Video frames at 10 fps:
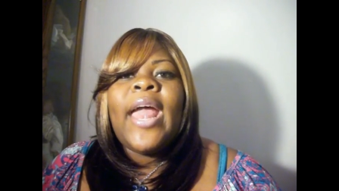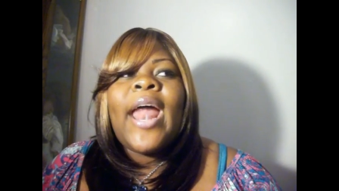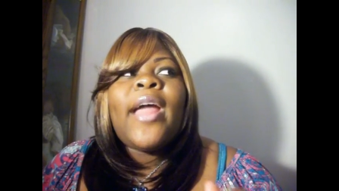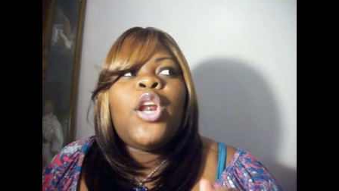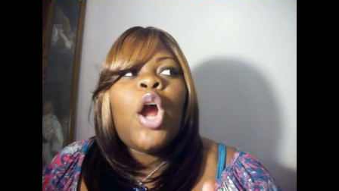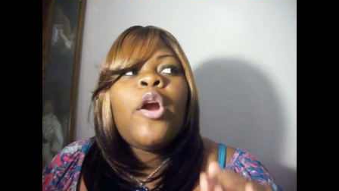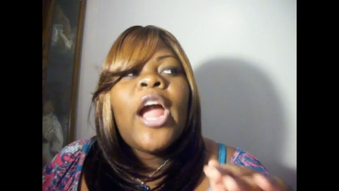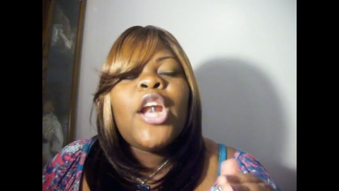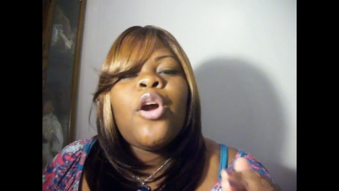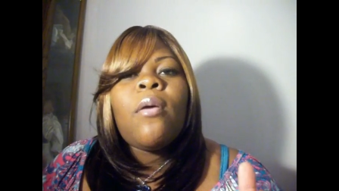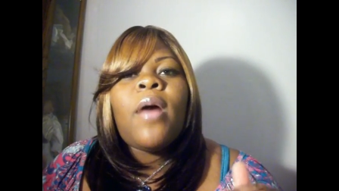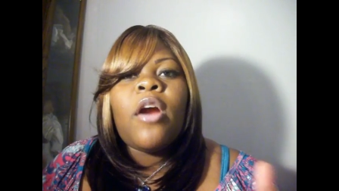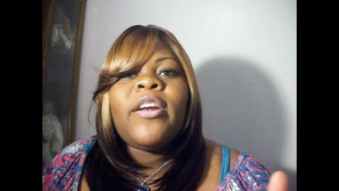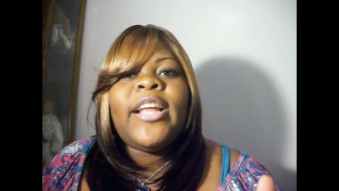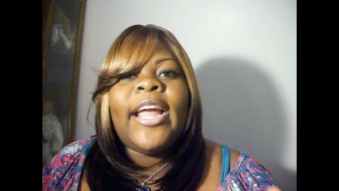And I know, I know I'm
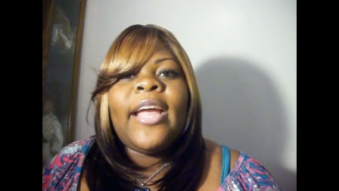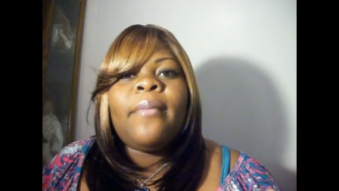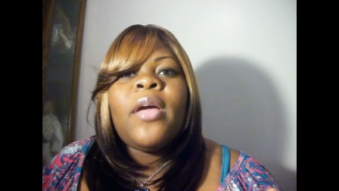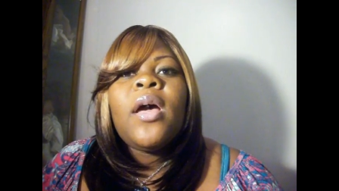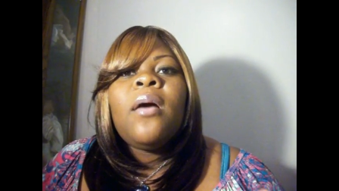already am,